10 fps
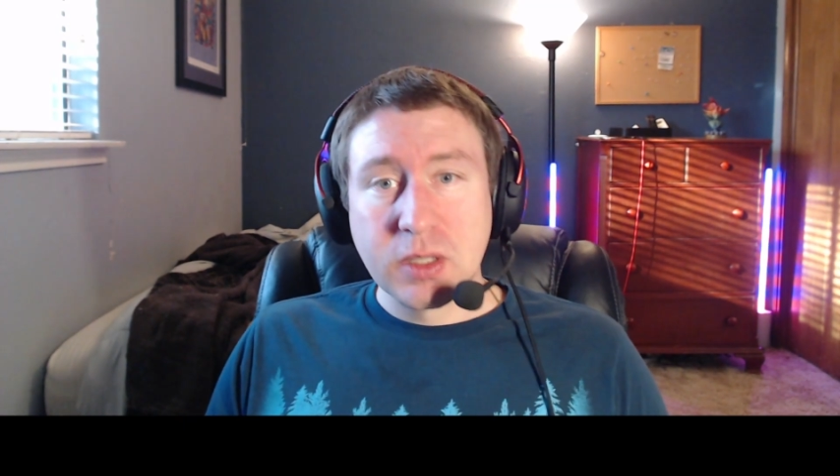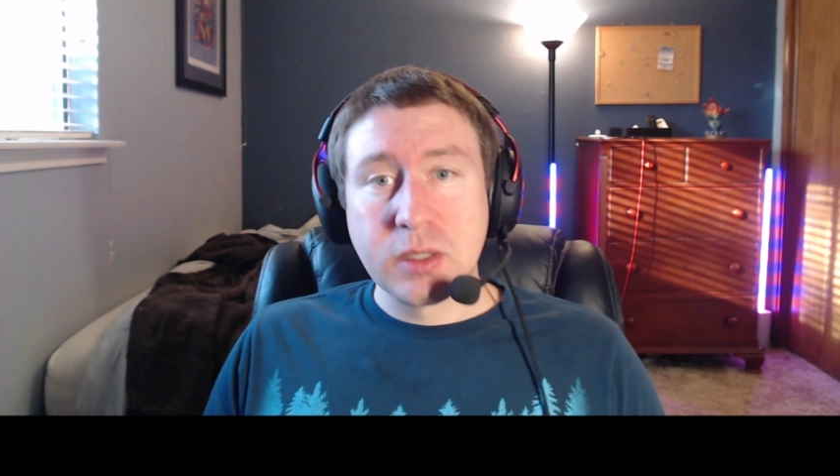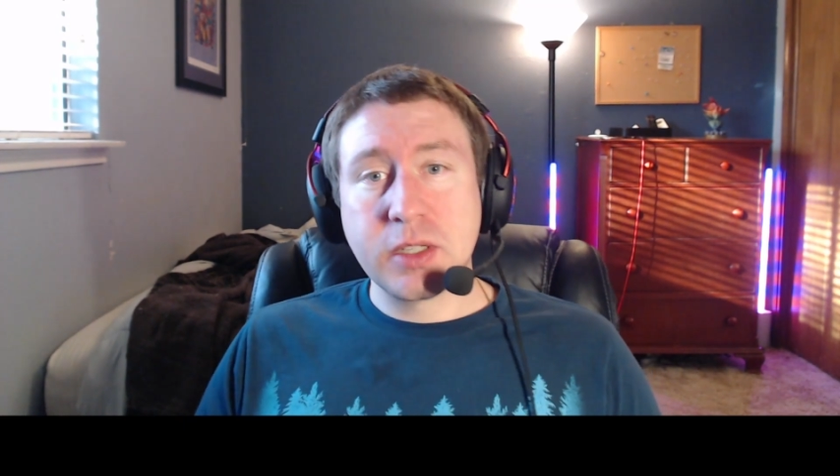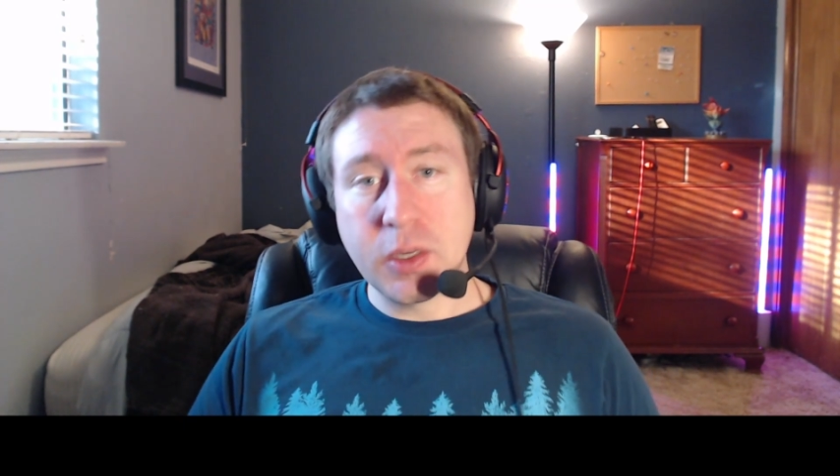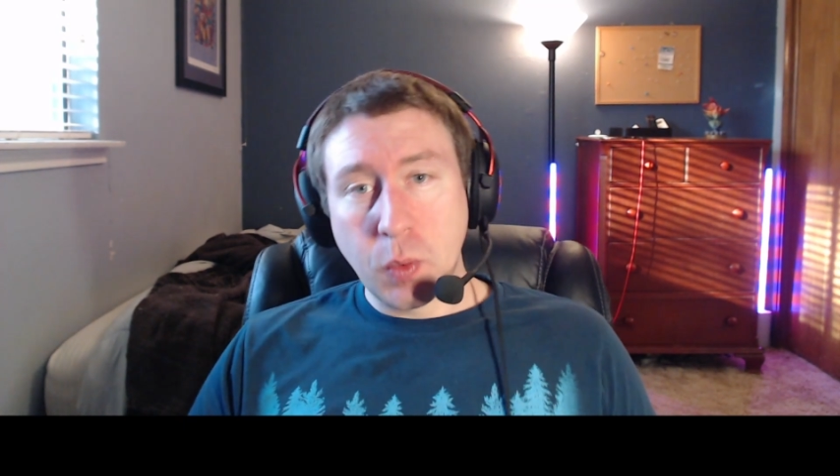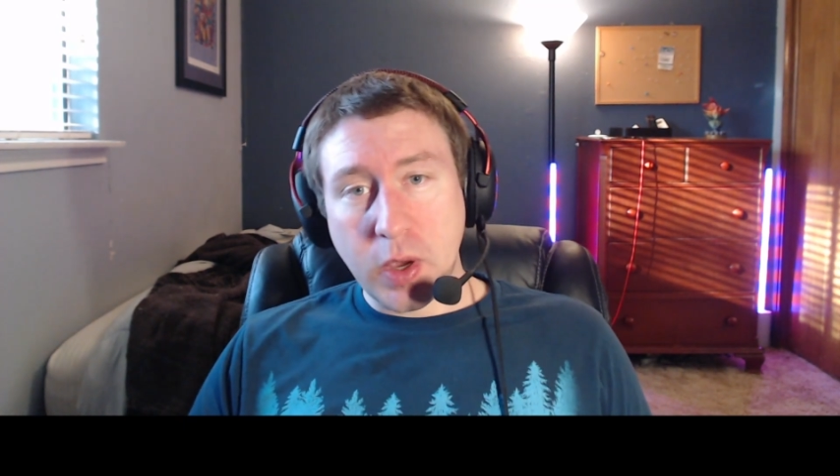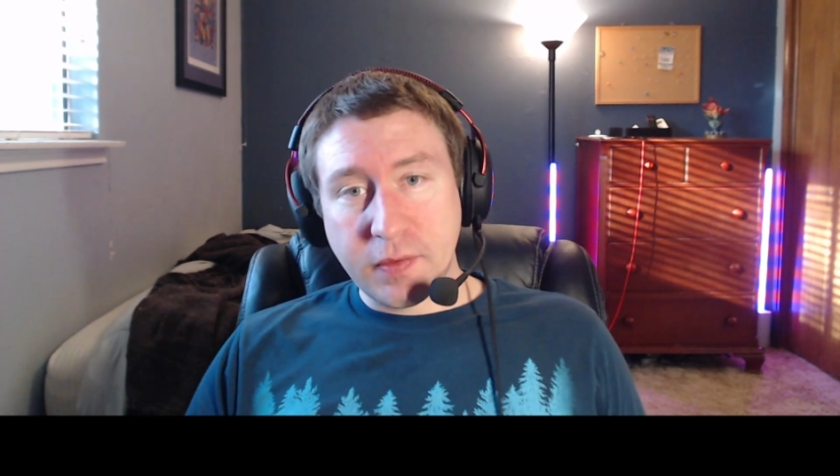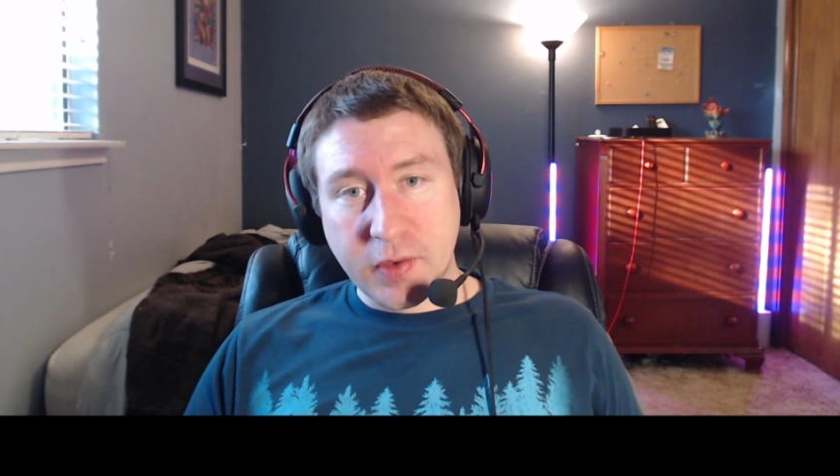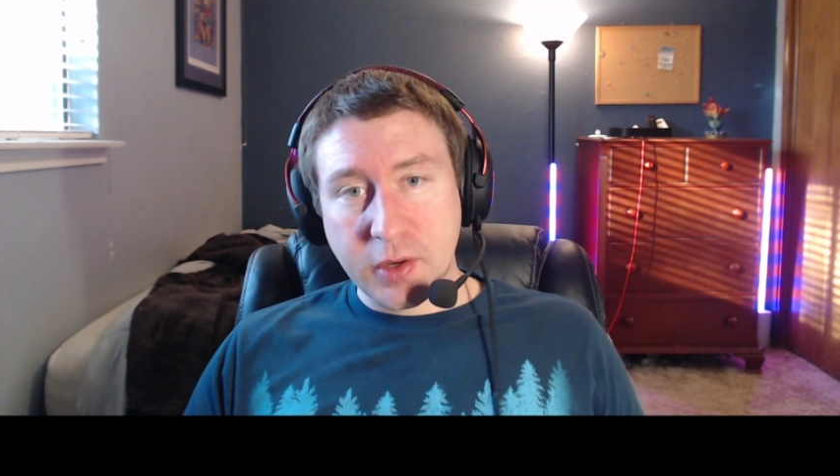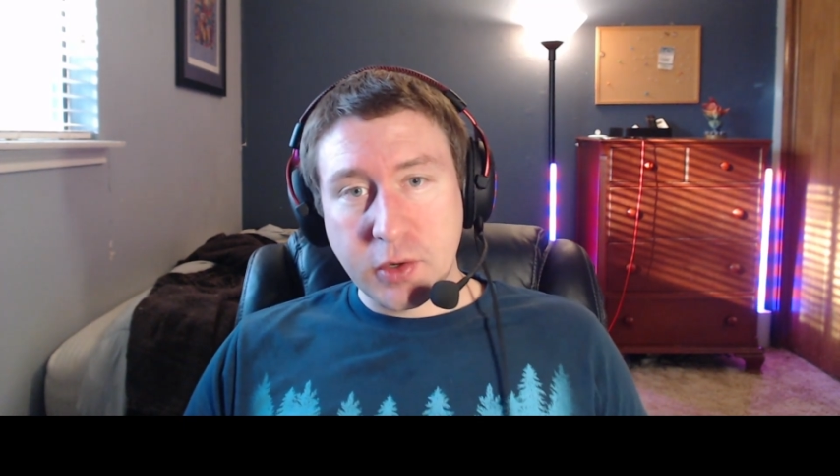
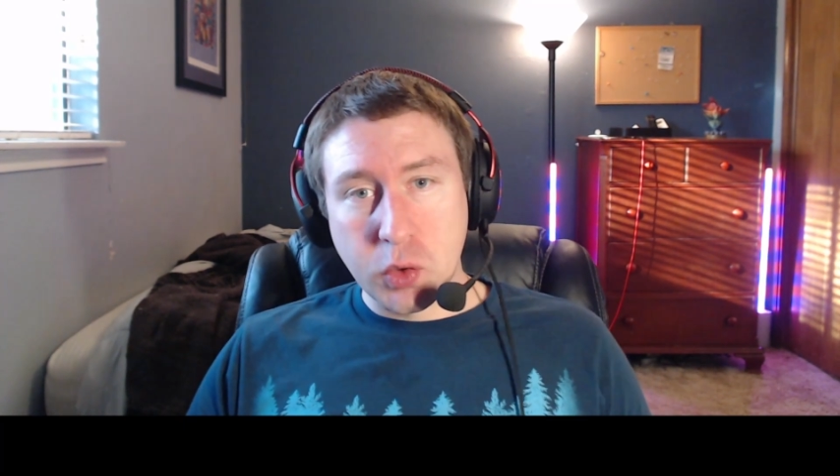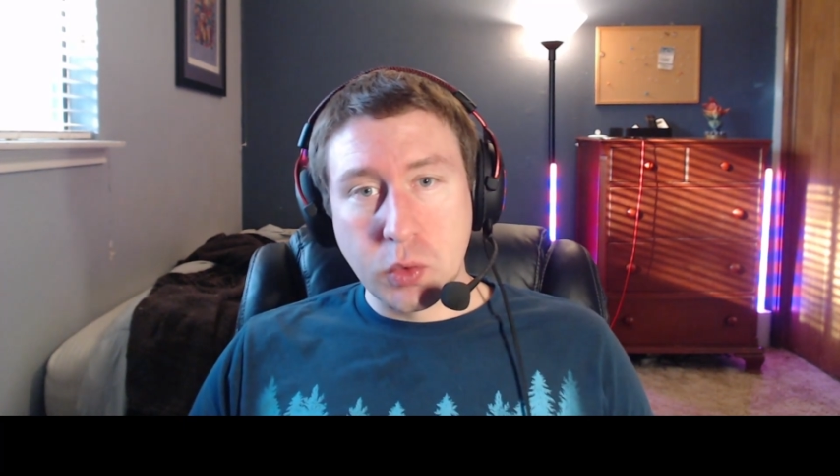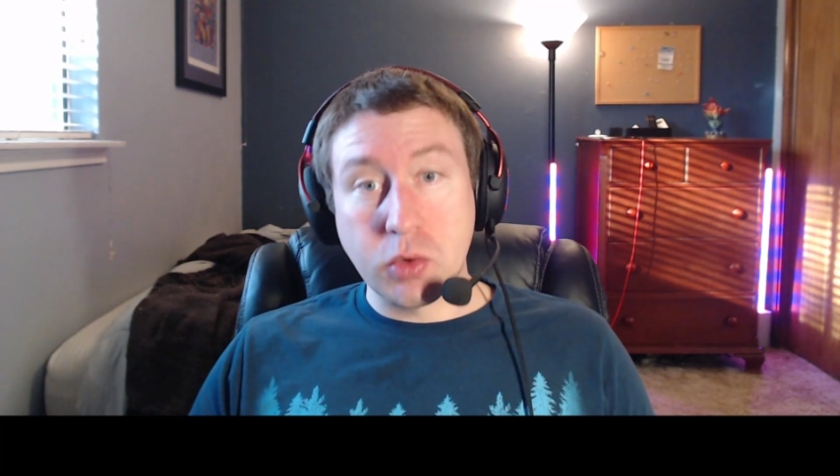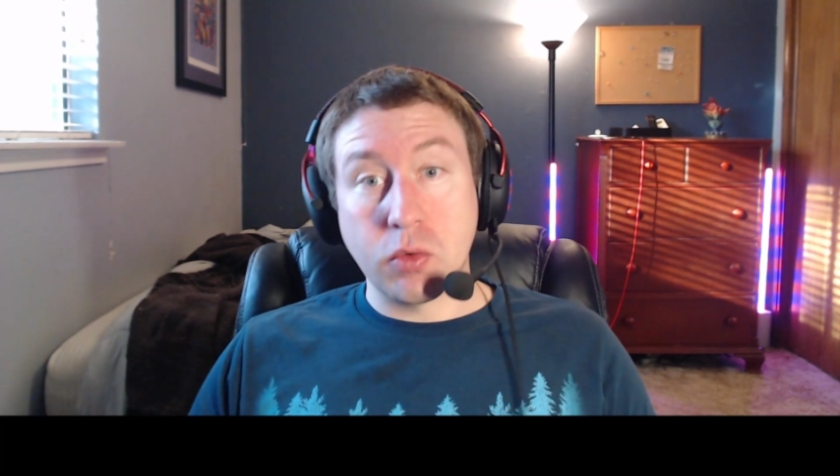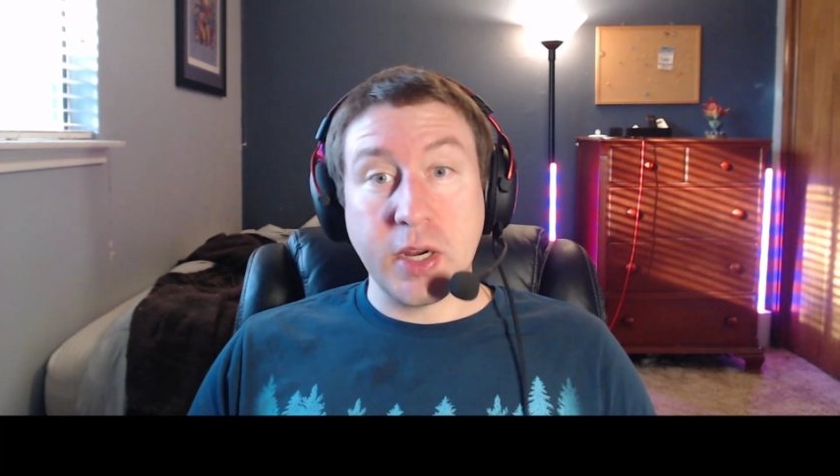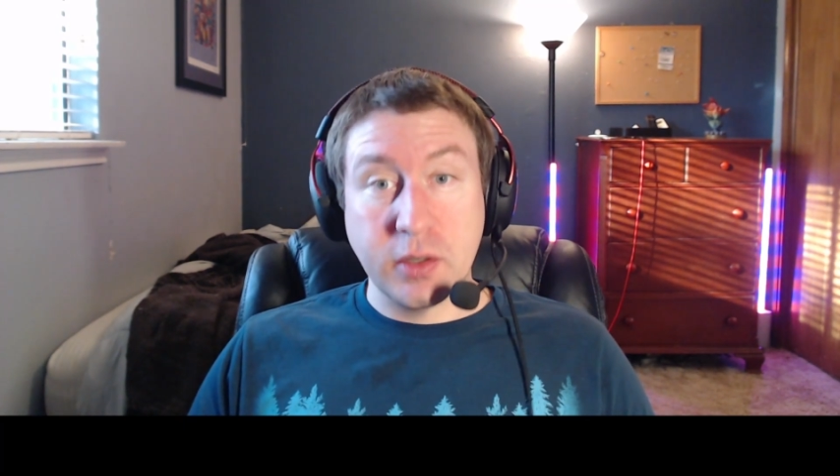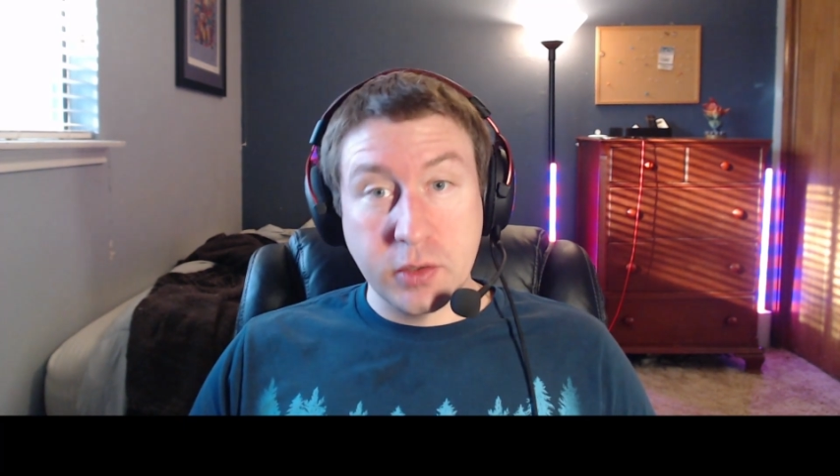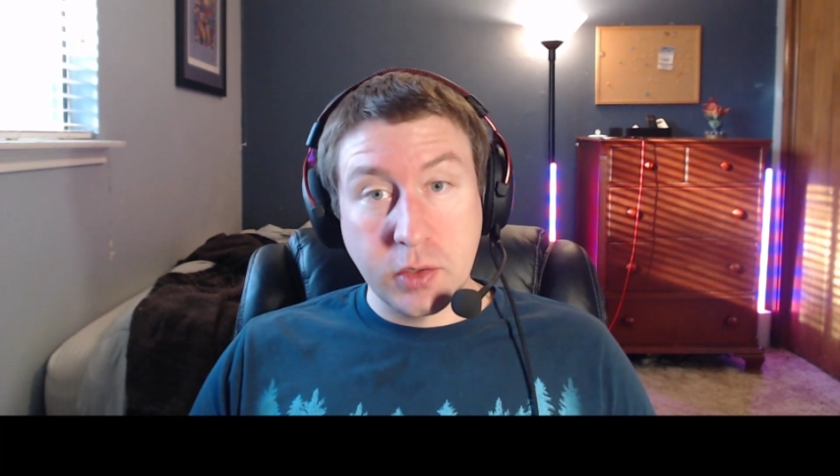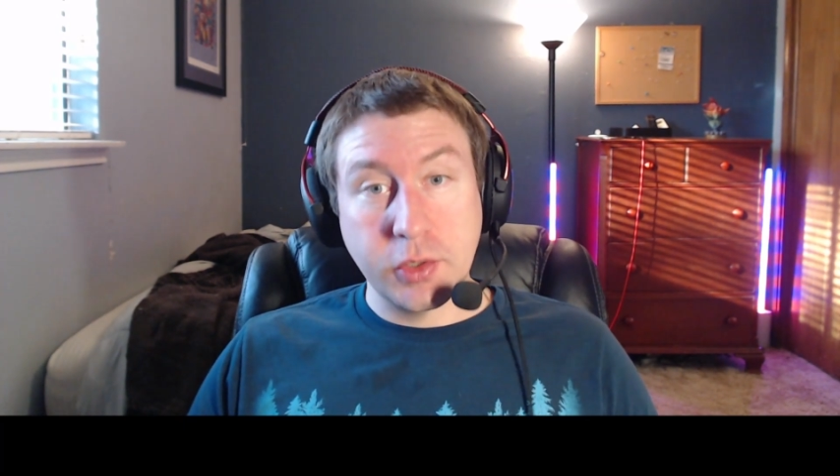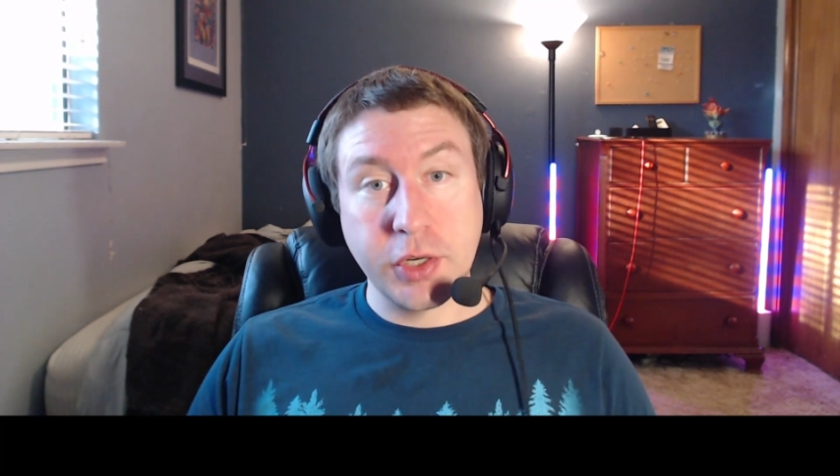Z-Wave can do direct
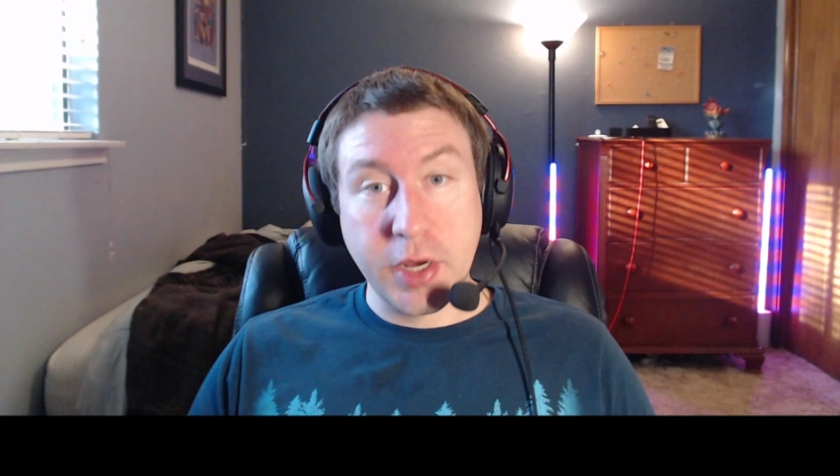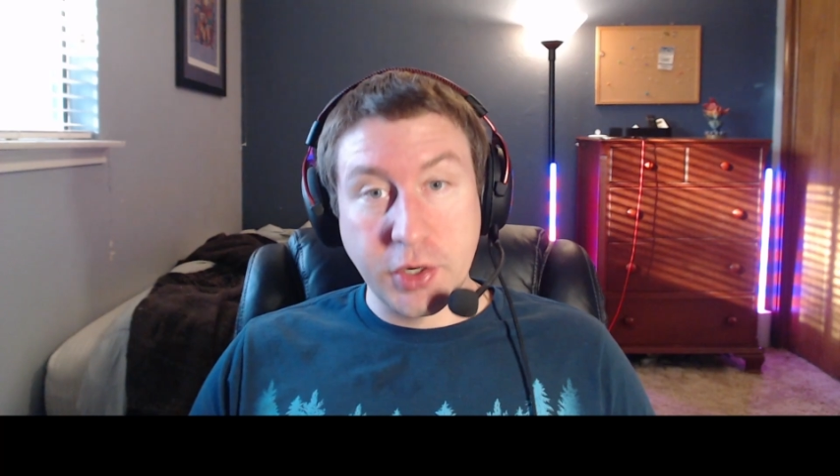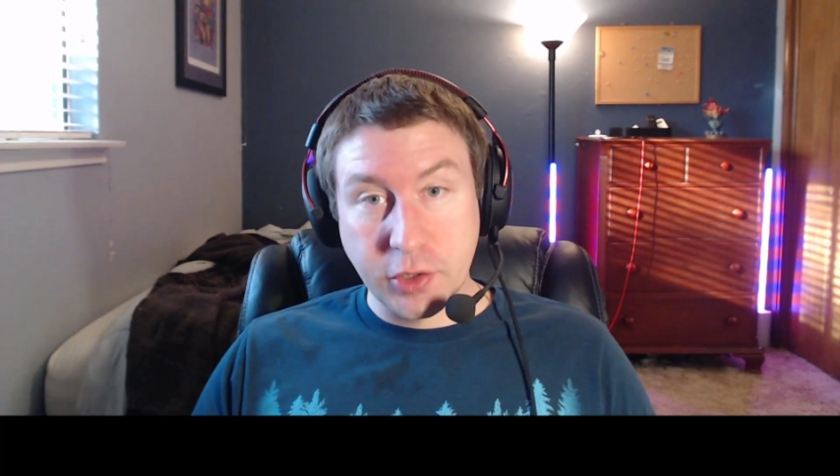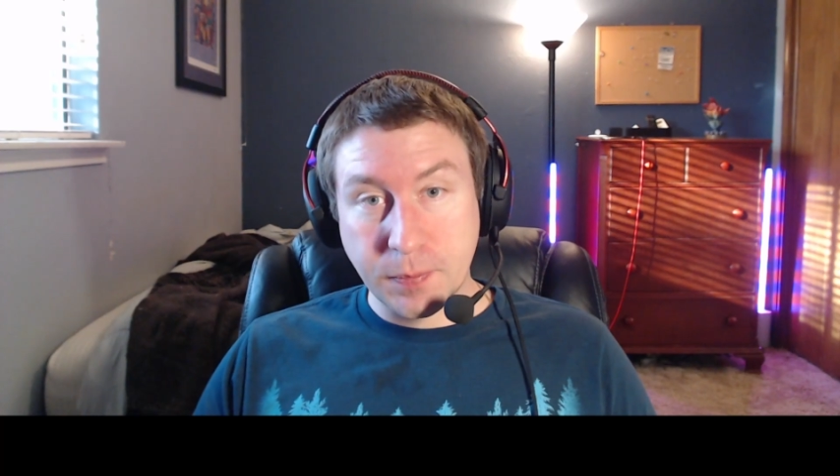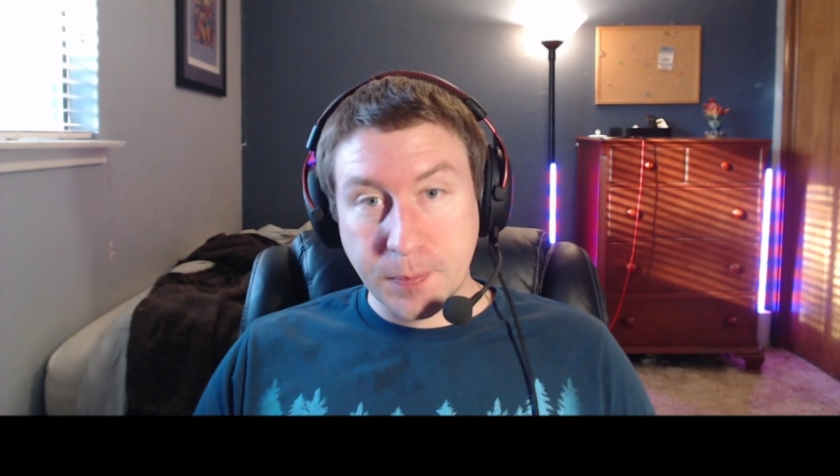association.